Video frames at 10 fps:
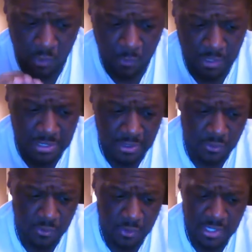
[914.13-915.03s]
what we
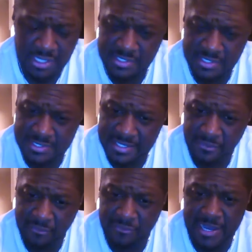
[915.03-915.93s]
do is
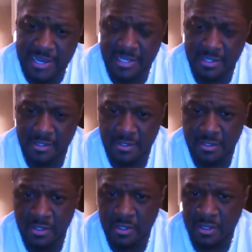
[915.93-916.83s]
deify
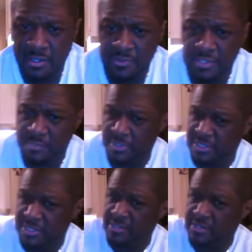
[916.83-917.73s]

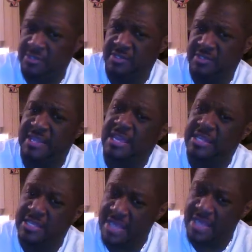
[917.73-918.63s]
this particular
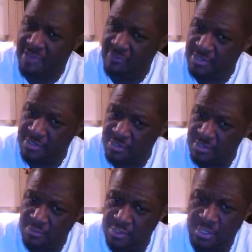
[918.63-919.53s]
society in
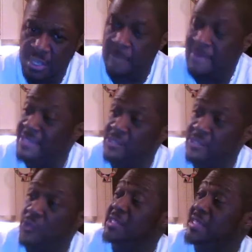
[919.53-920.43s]
African culture
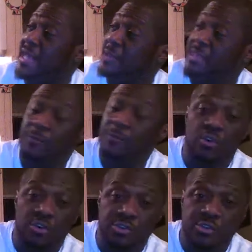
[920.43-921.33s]
by showing that
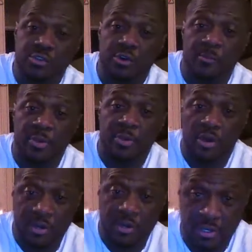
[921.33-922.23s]
they were also a
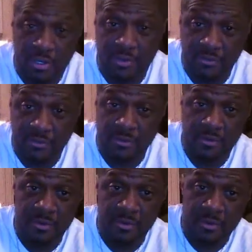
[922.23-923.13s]
part of
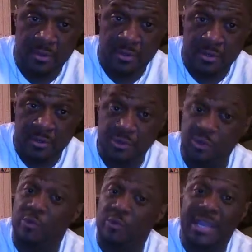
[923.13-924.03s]

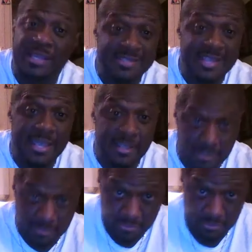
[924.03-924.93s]
the grand
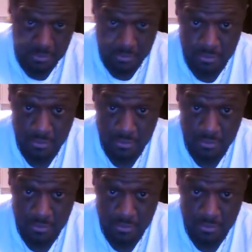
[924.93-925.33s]
stand,